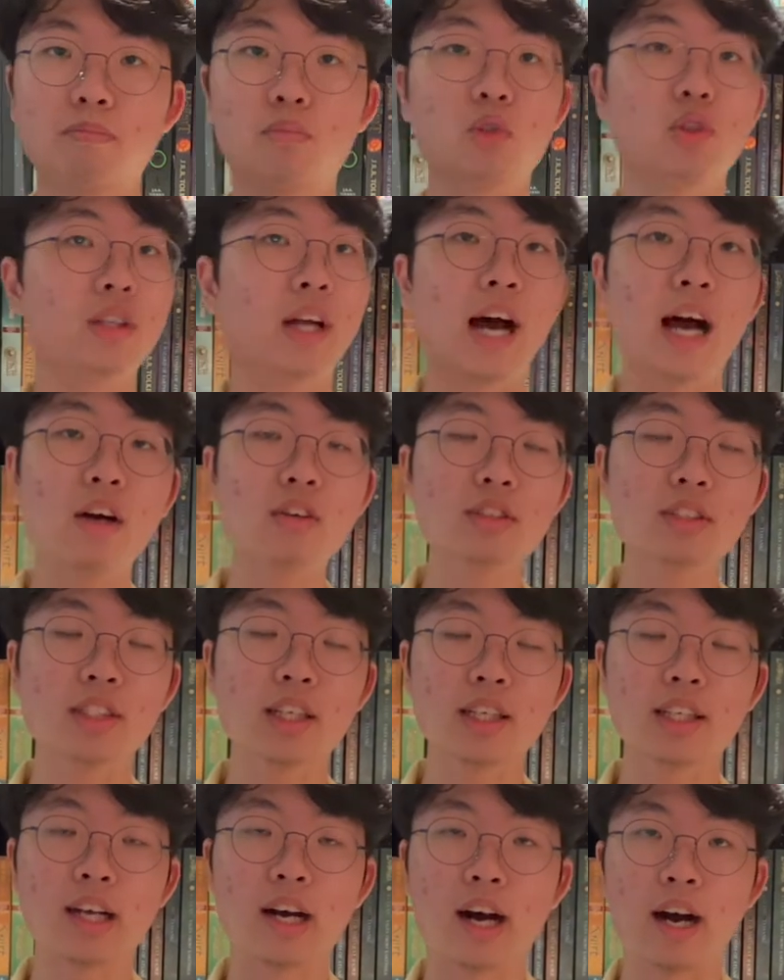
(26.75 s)
to the
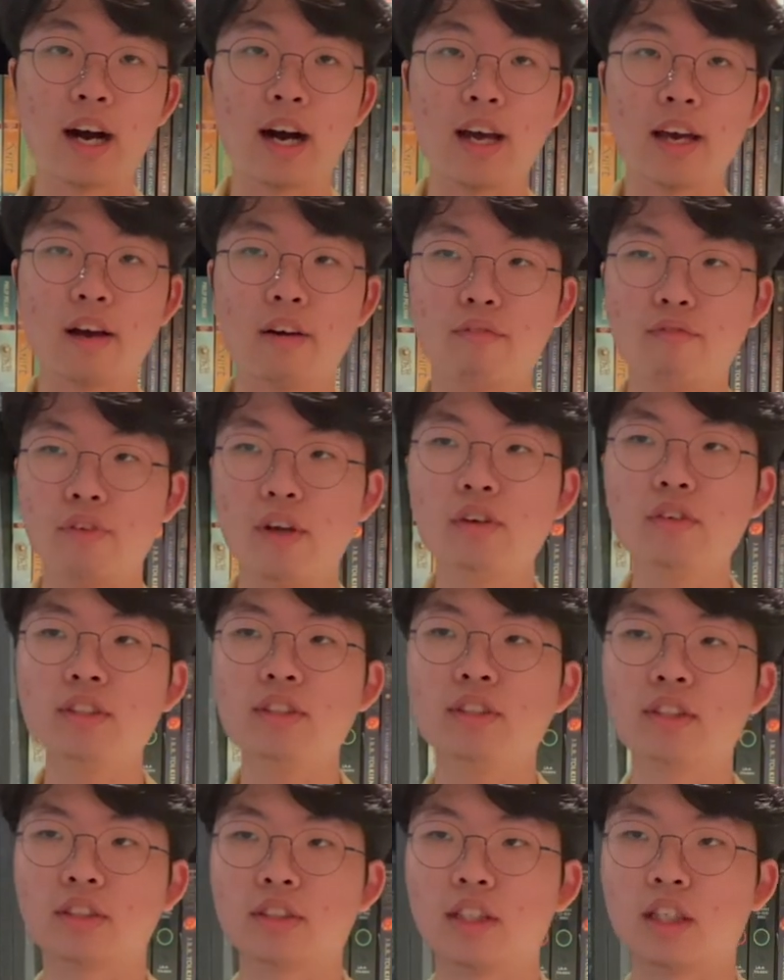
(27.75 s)
outside eye, a very
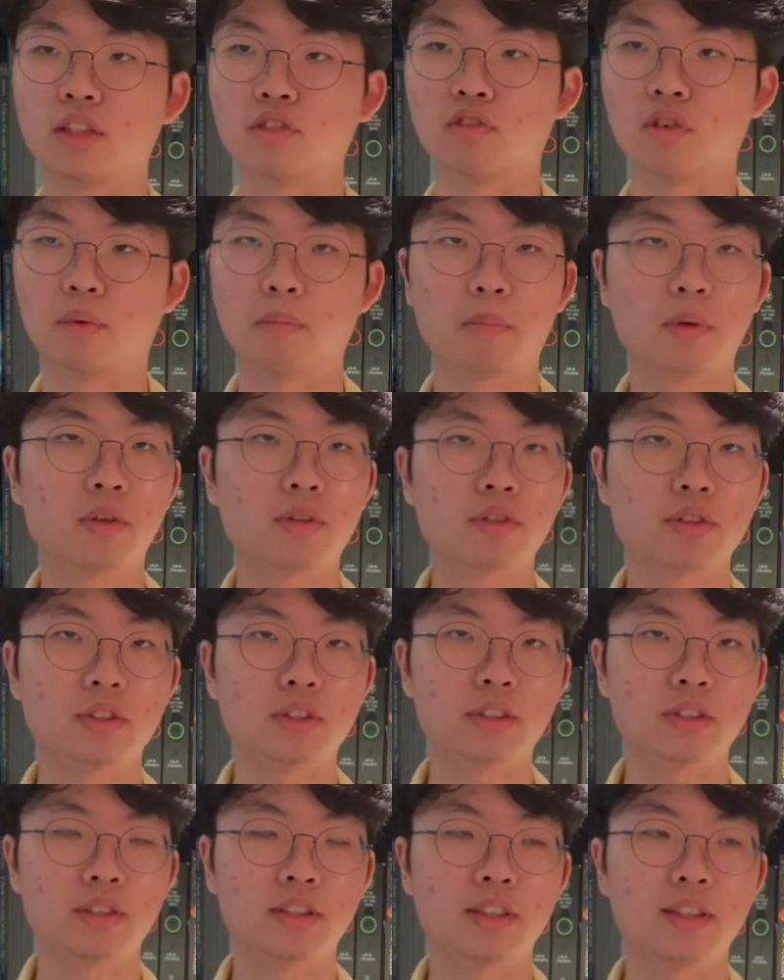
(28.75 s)
successful
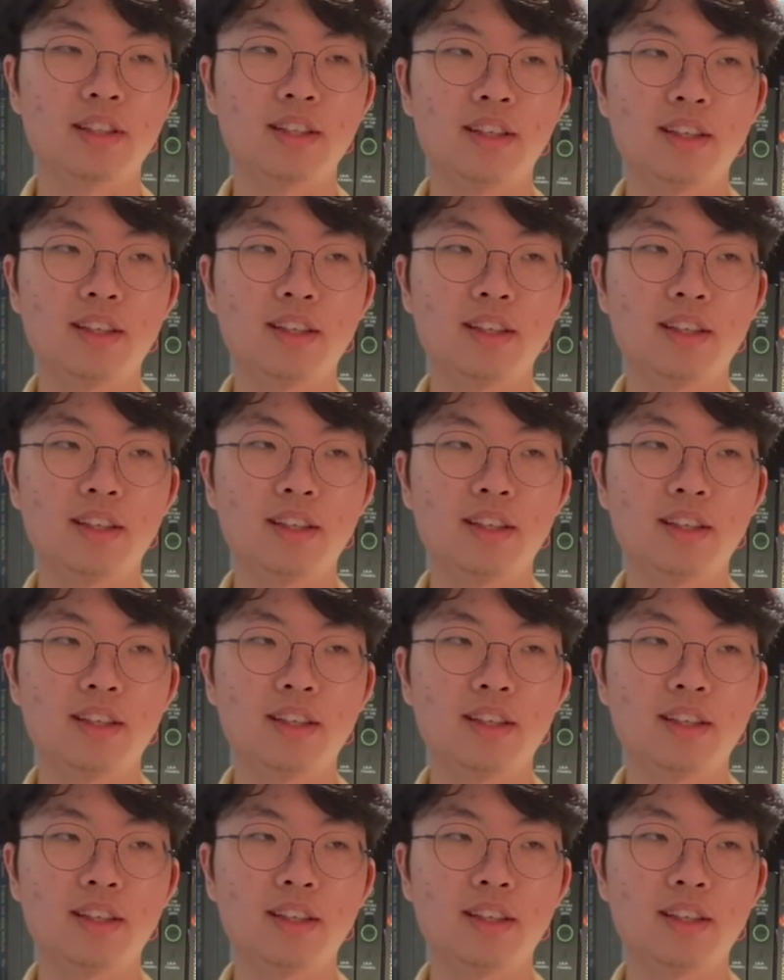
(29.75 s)
person